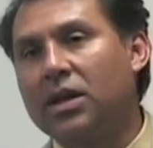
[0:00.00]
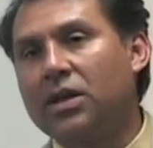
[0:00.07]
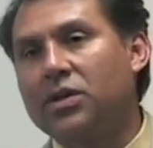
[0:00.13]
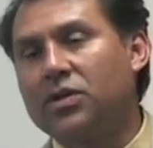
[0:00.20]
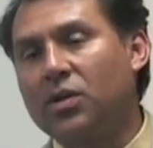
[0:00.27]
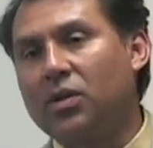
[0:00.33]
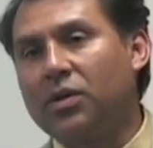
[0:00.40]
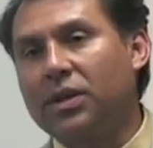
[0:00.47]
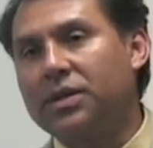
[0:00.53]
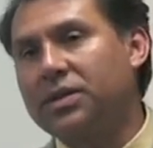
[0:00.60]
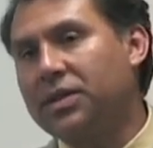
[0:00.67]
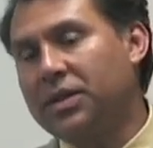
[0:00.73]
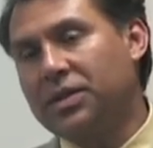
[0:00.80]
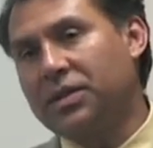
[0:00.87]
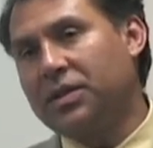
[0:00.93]
So it's
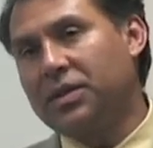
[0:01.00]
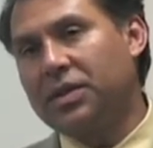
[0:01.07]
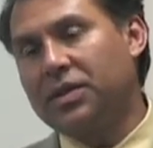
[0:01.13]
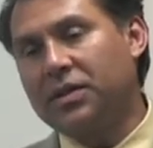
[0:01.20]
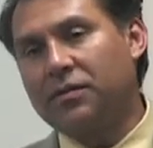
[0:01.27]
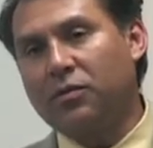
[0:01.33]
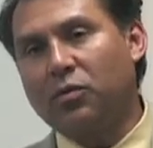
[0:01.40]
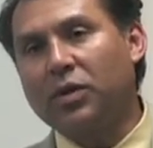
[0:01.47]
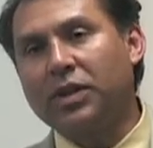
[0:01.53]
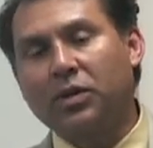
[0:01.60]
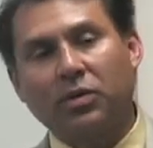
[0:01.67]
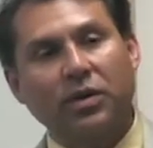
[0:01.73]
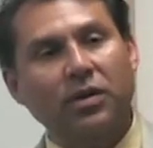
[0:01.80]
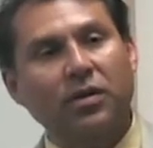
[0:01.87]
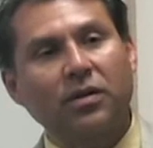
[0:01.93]
it's a, it's a really
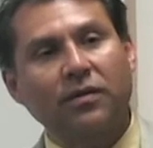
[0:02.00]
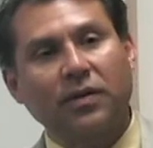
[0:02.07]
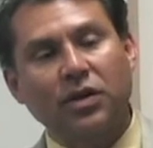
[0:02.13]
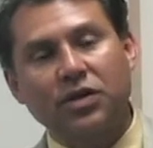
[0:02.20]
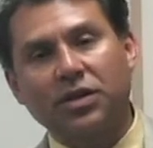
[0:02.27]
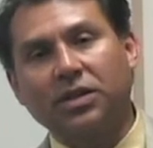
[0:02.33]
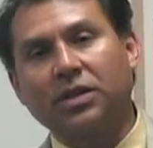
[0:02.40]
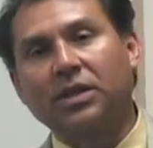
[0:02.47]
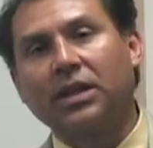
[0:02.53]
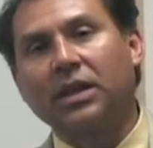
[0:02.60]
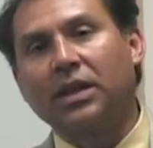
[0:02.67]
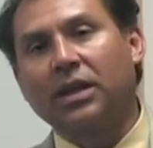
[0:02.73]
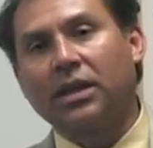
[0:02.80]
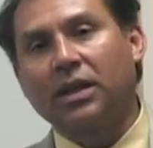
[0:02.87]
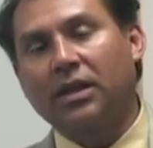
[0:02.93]
critical function
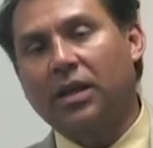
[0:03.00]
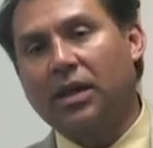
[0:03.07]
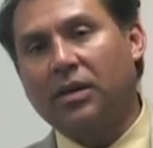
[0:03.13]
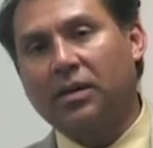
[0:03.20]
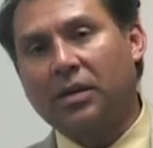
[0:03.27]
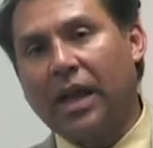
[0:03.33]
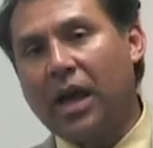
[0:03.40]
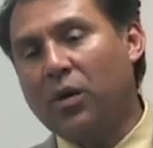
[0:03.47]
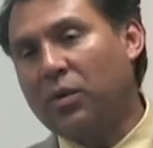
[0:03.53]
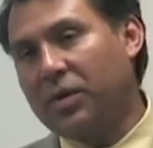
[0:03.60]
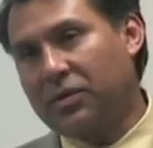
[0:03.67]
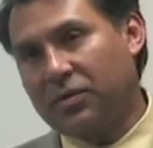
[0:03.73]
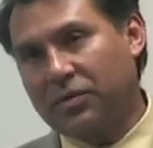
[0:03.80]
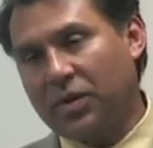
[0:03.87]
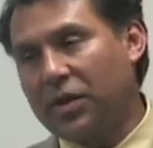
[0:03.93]
that now we're
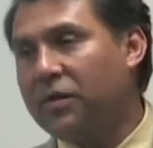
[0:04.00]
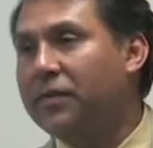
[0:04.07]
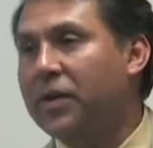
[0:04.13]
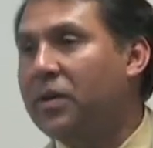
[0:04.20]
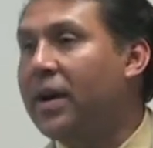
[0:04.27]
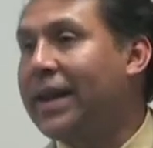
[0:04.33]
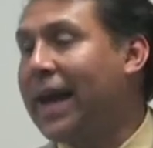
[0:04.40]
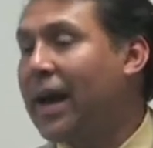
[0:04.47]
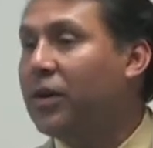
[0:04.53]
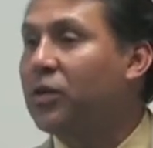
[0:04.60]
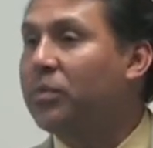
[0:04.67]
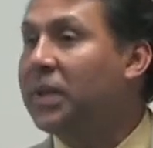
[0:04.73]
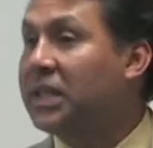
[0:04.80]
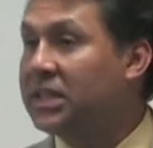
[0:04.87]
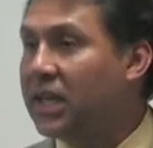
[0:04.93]
trying to figure out how to
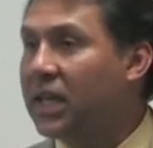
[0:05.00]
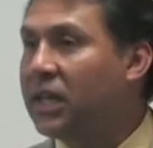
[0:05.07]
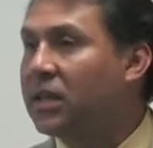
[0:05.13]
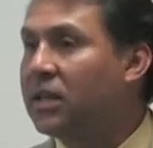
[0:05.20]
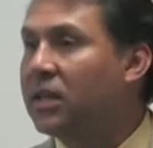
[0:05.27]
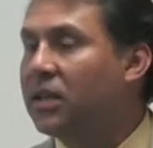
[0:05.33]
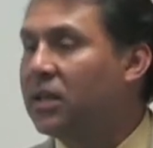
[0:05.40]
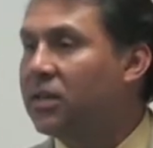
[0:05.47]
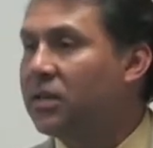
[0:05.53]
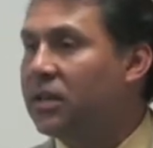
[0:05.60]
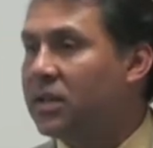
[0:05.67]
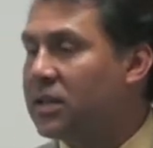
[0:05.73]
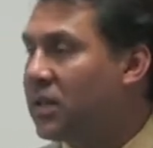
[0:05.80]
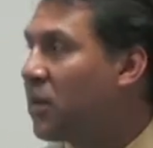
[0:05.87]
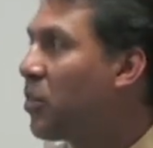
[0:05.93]
maintain to the
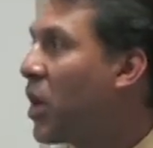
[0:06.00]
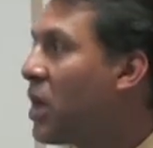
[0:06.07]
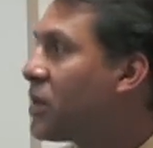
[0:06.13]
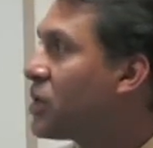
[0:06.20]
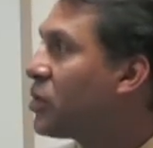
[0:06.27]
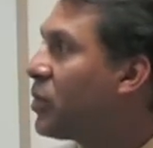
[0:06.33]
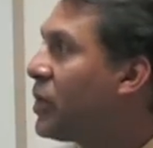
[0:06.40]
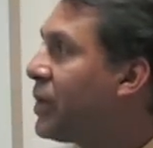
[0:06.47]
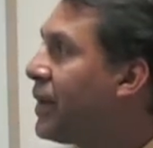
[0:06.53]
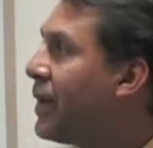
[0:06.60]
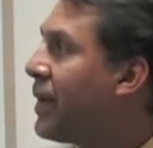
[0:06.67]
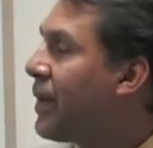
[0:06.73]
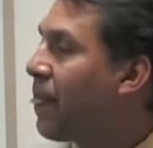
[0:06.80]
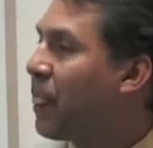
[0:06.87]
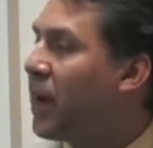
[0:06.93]
extent possible.
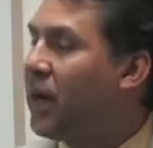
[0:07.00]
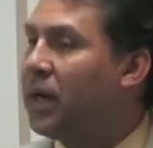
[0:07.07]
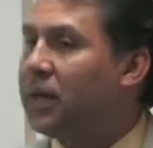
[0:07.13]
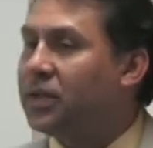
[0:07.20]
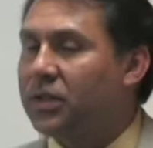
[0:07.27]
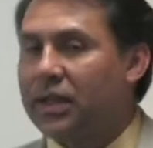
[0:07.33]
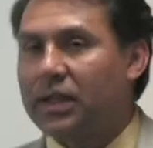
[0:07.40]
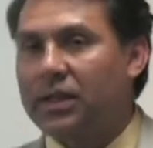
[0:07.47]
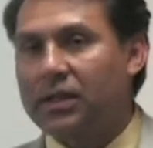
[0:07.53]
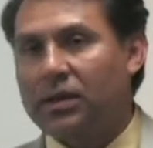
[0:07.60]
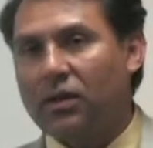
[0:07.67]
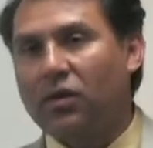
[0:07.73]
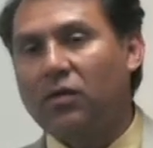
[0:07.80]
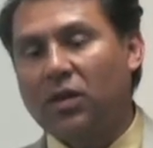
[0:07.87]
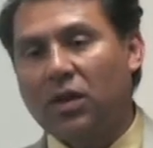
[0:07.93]
And, and,
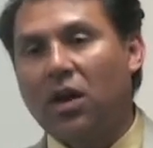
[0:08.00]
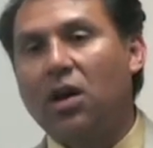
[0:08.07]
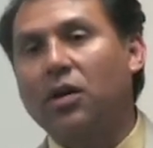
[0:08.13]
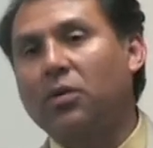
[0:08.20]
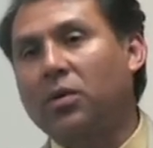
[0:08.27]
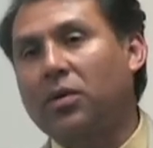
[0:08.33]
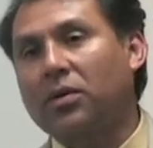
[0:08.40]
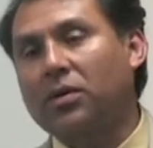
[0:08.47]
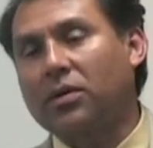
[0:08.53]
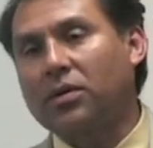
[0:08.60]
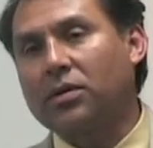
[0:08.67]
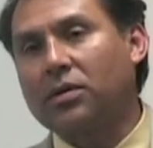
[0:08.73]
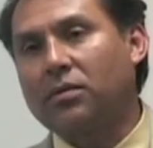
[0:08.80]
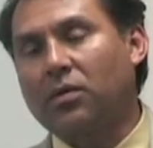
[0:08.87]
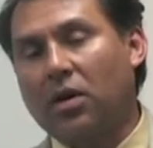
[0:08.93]
over the long
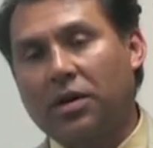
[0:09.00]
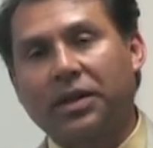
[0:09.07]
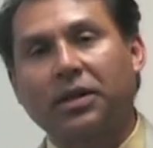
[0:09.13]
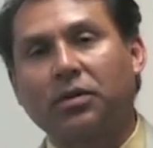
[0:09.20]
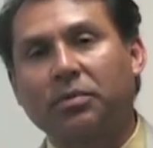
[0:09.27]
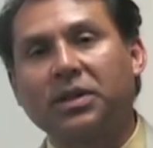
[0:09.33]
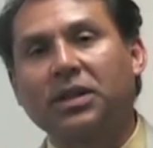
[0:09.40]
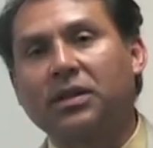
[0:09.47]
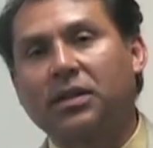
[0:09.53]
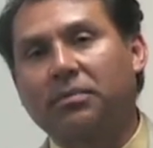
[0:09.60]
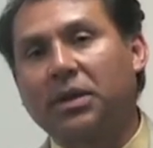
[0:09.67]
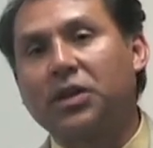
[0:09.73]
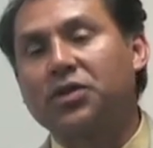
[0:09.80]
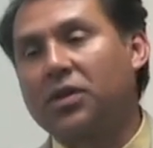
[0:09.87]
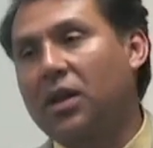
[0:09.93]
run, it'll be a
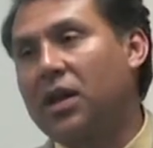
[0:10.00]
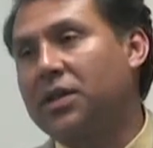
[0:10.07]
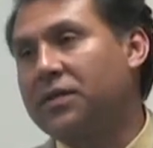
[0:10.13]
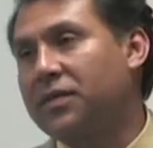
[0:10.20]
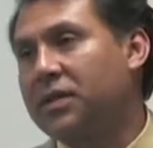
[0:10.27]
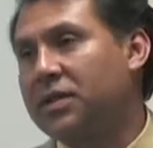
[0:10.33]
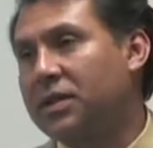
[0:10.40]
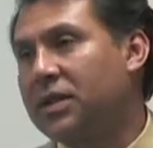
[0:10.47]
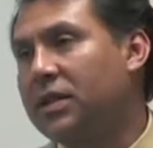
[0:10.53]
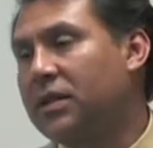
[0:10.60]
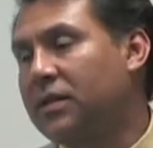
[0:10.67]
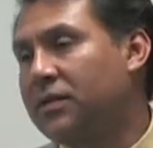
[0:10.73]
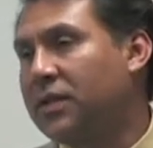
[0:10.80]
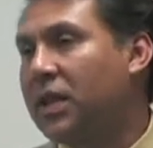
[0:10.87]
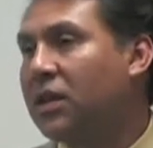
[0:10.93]
major loss for the city
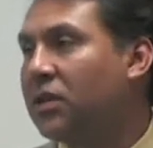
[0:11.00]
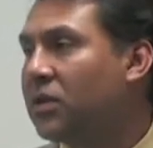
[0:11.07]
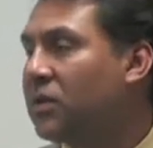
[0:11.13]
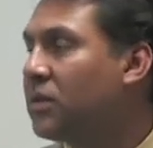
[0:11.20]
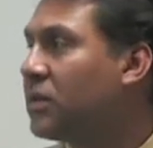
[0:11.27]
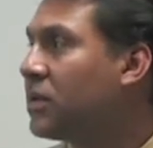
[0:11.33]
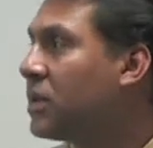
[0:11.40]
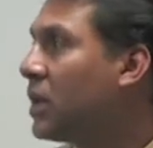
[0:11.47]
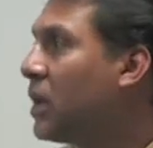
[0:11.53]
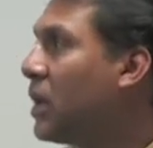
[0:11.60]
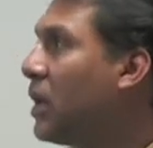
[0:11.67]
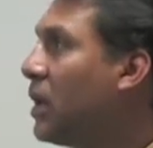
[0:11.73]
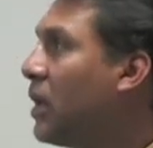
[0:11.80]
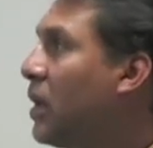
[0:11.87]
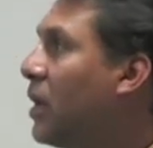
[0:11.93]
of Santa Cruz.
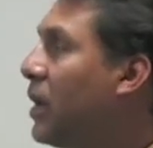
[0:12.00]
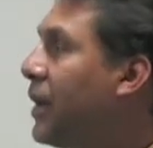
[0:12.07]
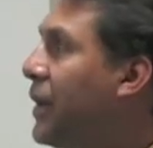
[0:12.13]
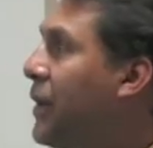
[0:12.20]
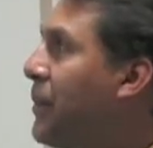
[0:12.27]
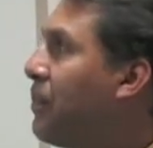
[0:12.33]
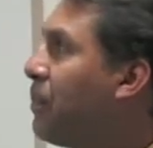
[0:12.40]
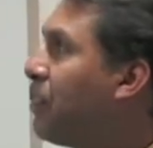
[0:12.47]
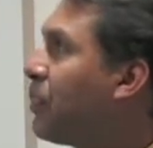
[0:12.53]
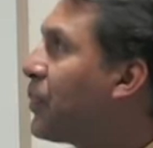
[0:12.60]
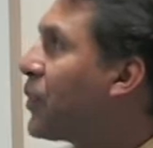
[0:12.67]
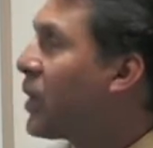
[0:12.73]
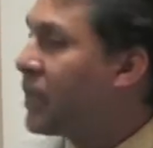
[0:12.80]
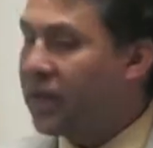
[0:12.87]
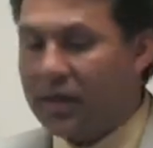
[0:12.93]
Um,
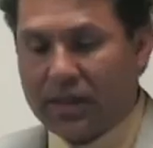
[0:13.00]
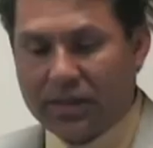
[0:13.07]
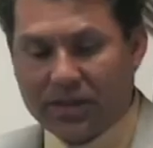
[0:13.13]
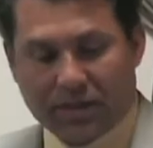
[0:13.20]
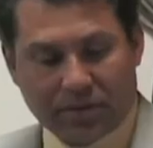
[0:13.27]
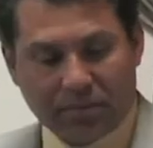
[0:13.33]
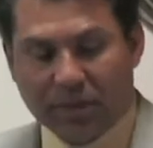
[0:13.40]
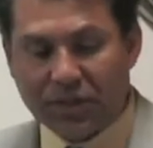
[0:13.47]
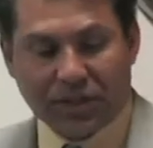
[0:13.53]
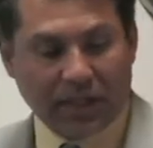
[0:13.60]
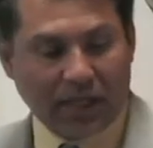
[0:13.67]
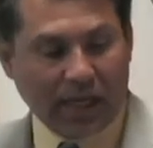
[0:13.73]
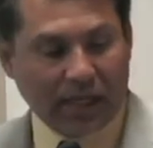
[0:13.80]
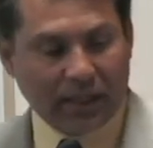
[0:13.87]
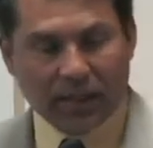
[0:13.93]
so I thought I'd just mention
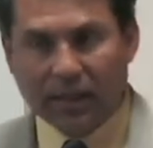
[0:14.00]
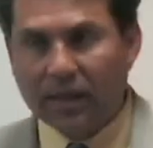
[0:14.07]
that.